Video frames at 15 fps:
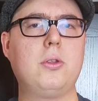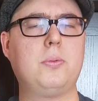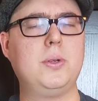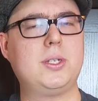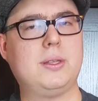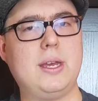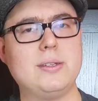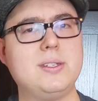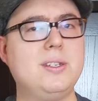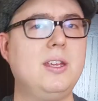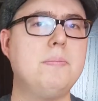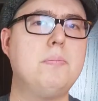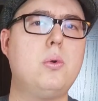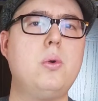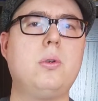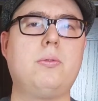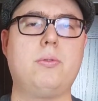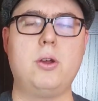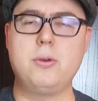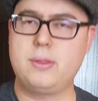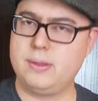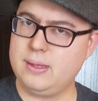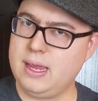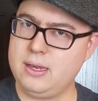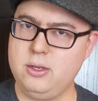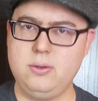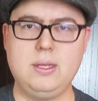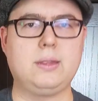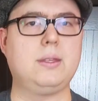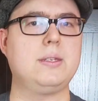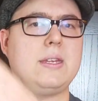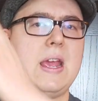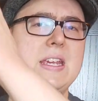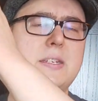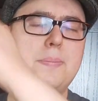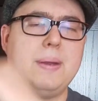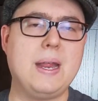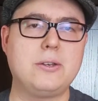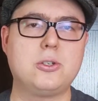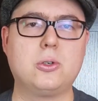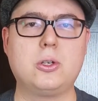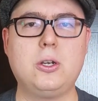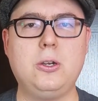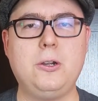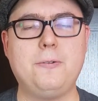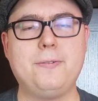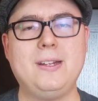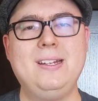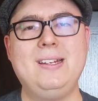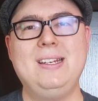which allows you to get more growth, and you get this exponential curve.